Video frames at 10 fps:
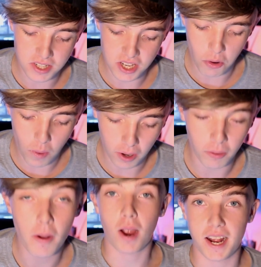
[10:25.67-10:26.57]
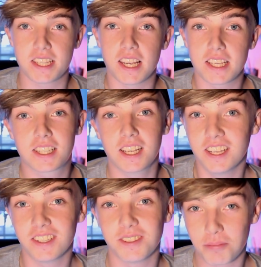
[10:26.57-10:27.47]
so well? Practice.
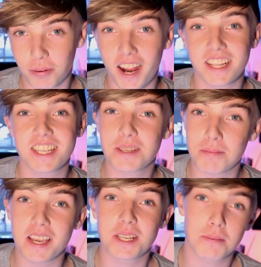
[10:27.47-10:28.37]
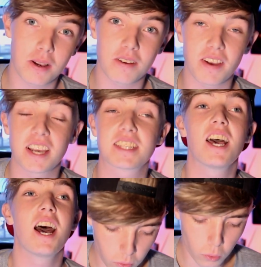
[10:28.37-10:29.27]
Practice makes perfect.
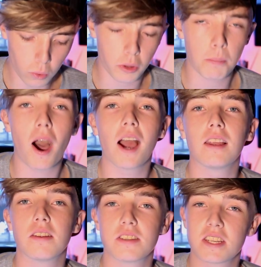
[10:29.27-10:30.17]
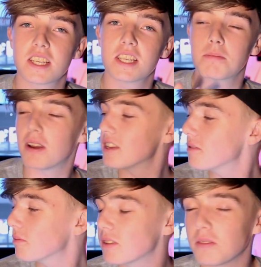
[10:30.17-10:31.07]
Oh, the Pylons. This is my
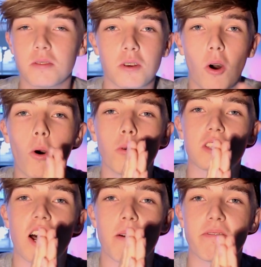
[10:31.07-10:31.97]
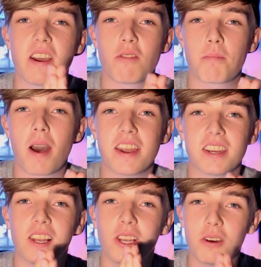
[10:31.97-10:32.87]
all-time favourite band.
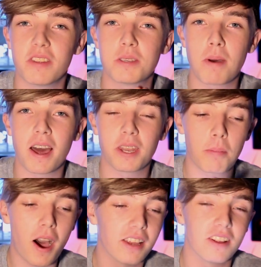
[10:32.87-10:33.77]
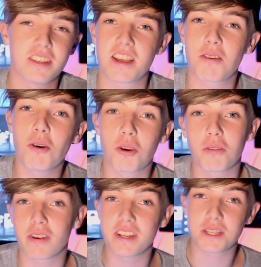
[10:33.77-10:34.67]
I love this band. The Pylons, they're all
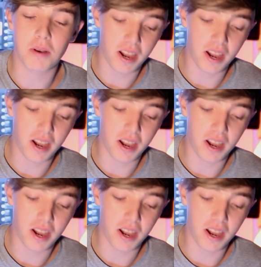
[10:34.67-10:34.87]
good friends of